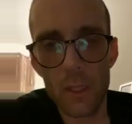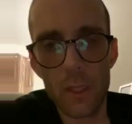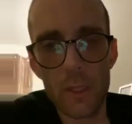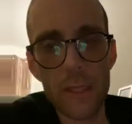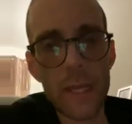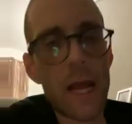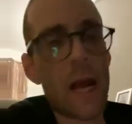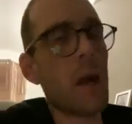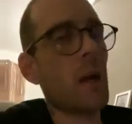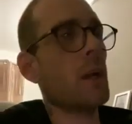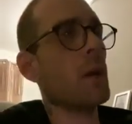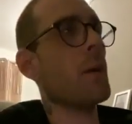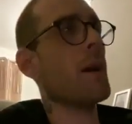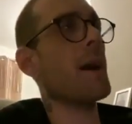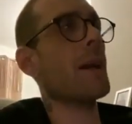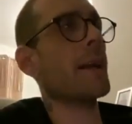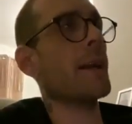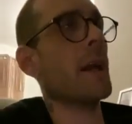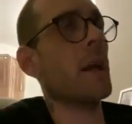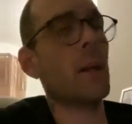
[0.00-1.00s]
Yeah, I'll go
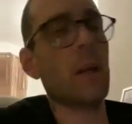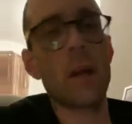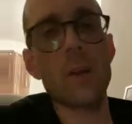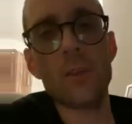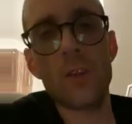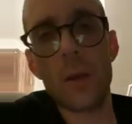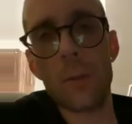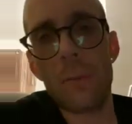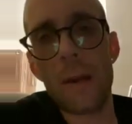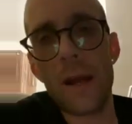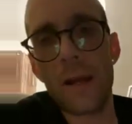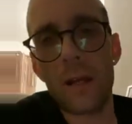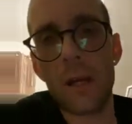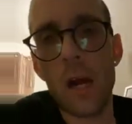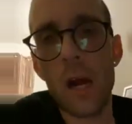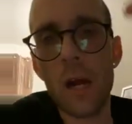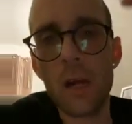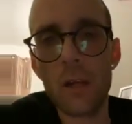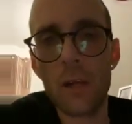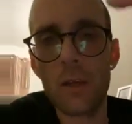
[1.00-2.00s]
out and I'll go to the back
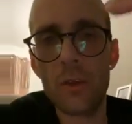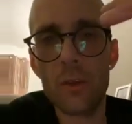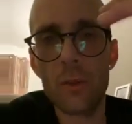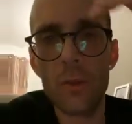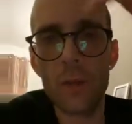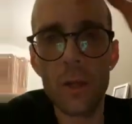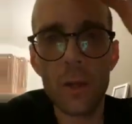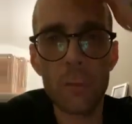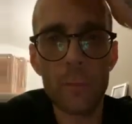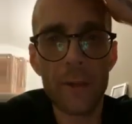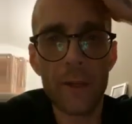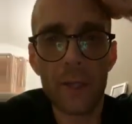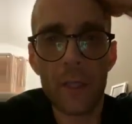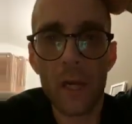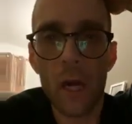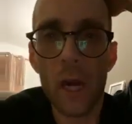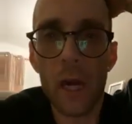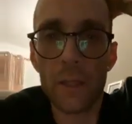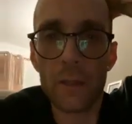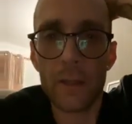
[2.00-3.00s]
garden and do a little bit of
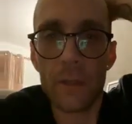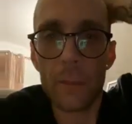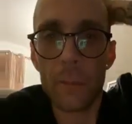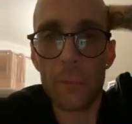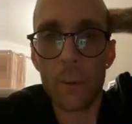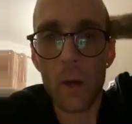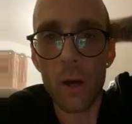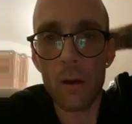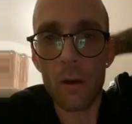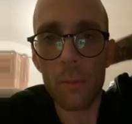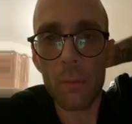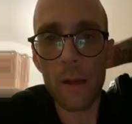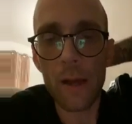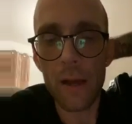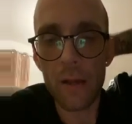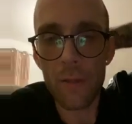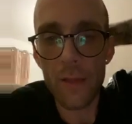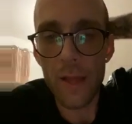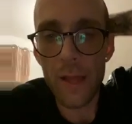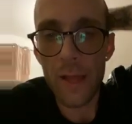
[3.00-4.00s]
gardening and potter
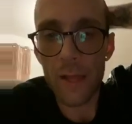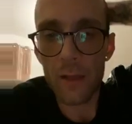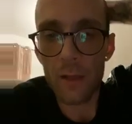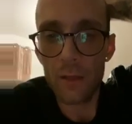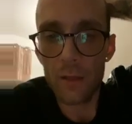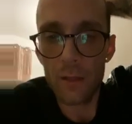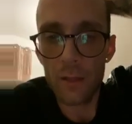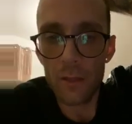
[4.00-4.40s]
about there.